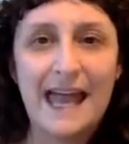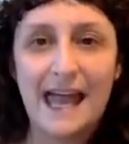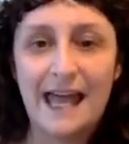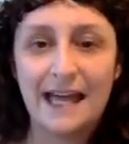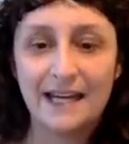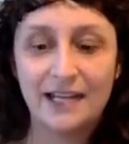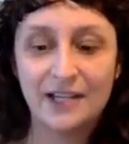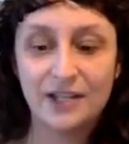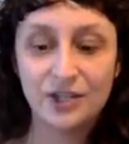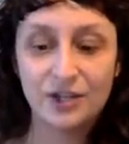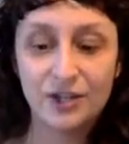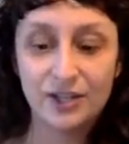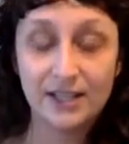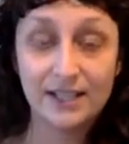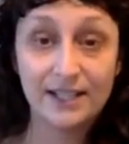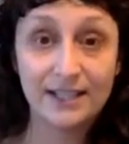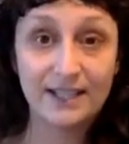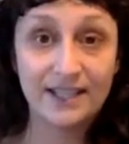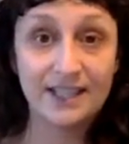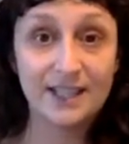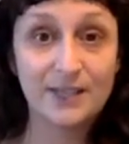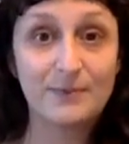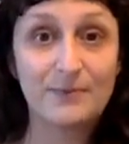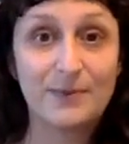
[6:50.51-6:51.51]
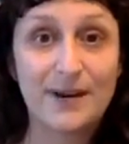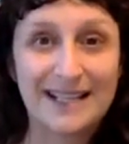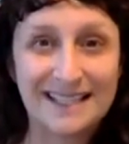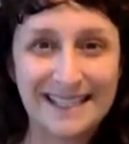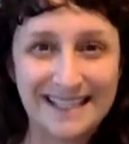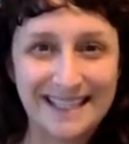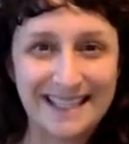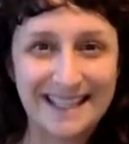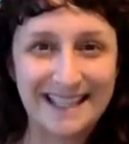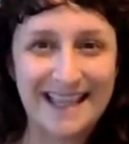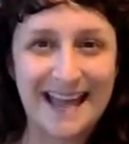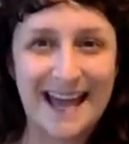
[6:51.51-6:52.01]
And I started
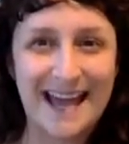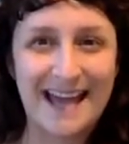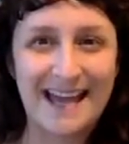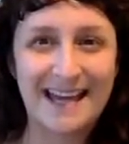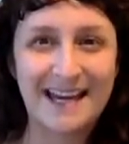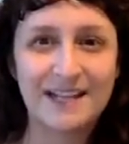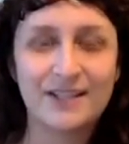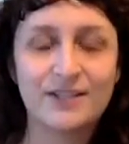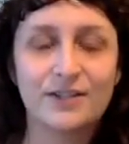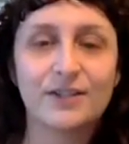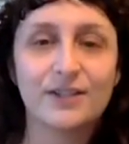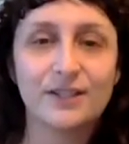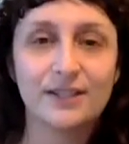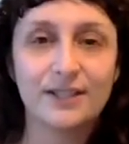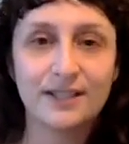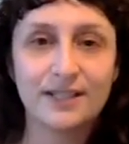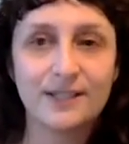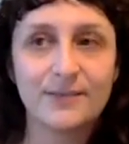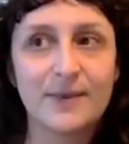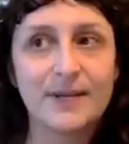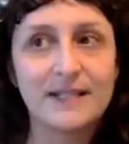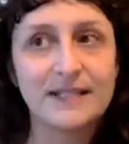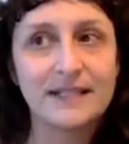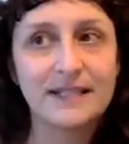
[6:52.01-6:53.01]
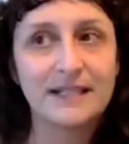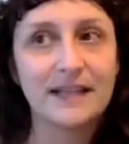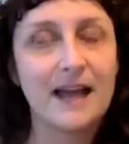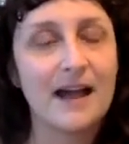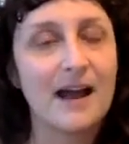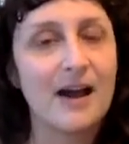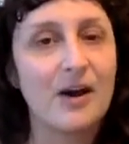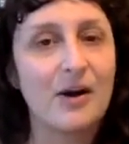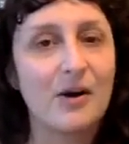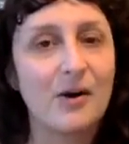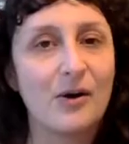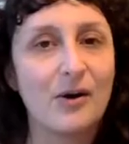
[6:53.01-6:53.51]
expressing that. I started expressing
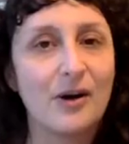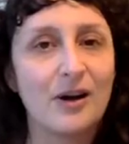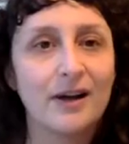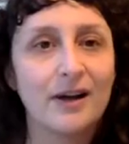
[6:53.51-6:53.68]
how